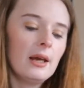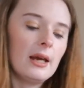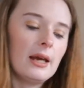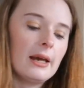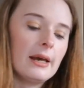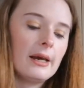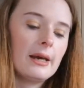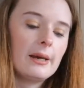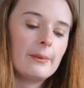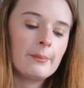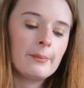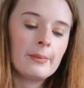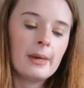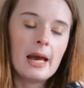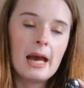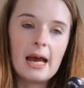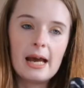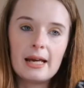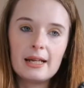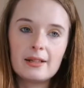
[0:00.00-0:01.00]

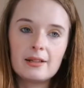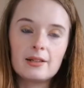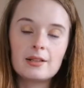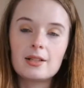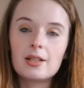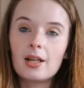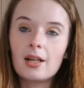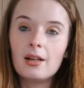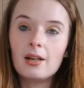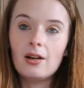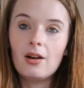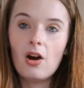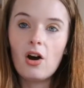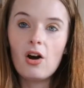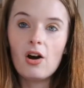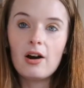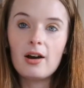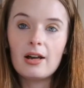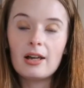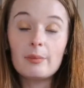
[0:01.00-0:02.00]
And
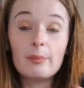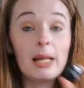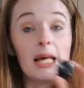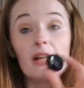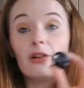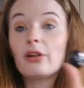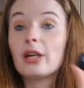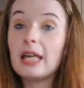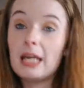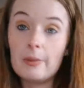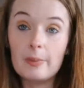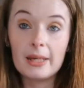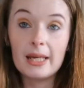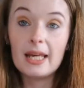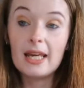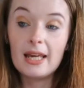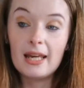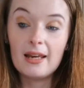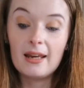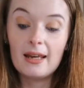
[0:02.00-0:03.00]
I plan on keeping
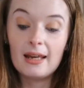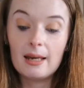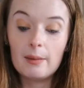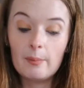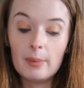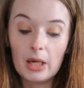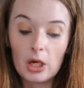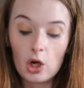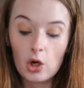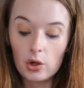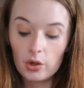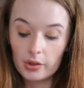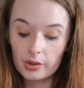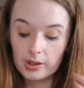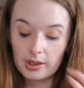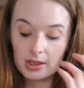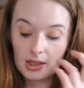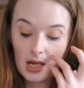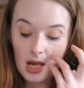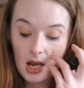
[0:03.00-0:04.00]
it here
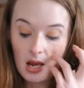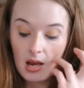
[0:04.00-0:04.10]
because